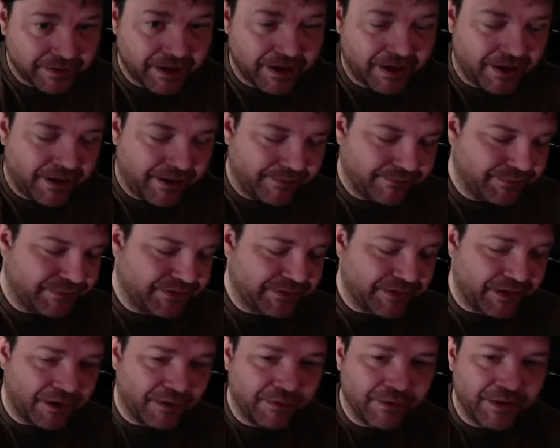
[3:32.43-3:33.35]

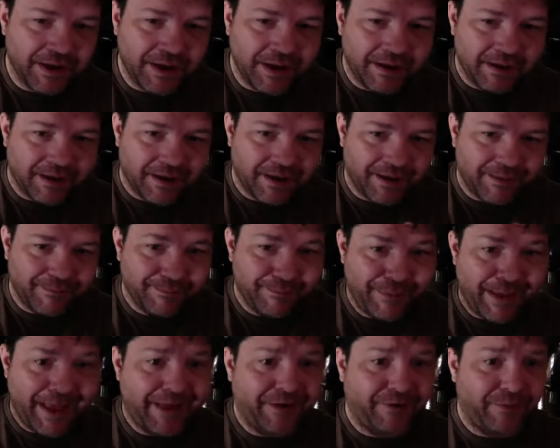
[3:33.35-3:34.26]

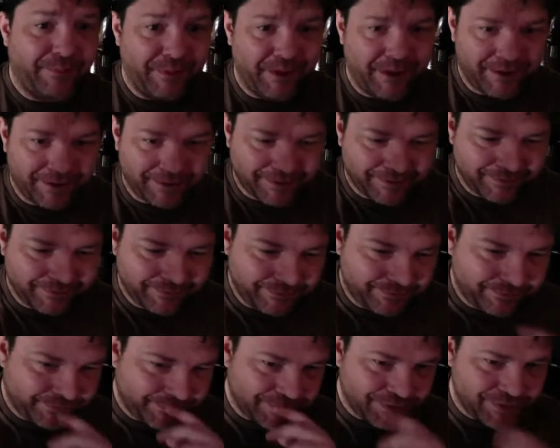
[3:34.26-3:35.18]
Battle Pug,
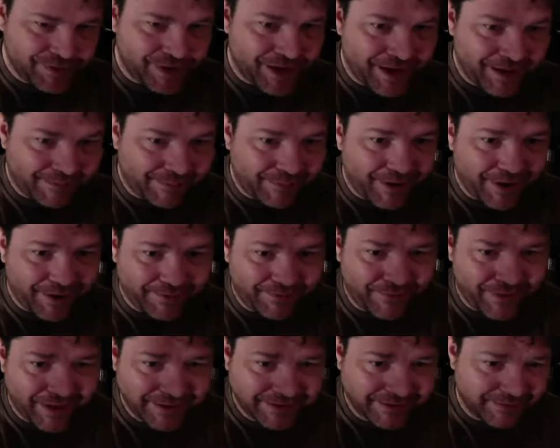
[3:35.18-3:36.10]
giant
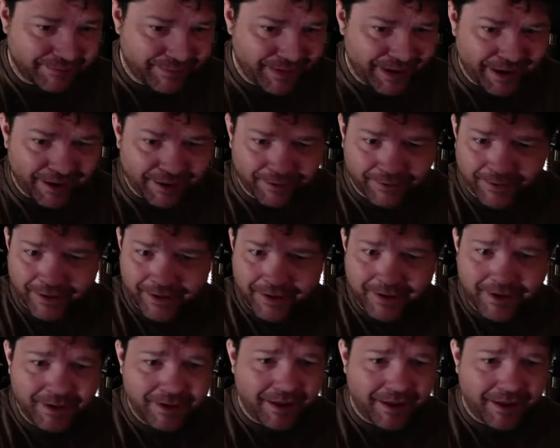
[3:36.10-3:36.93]
pug fights a bear.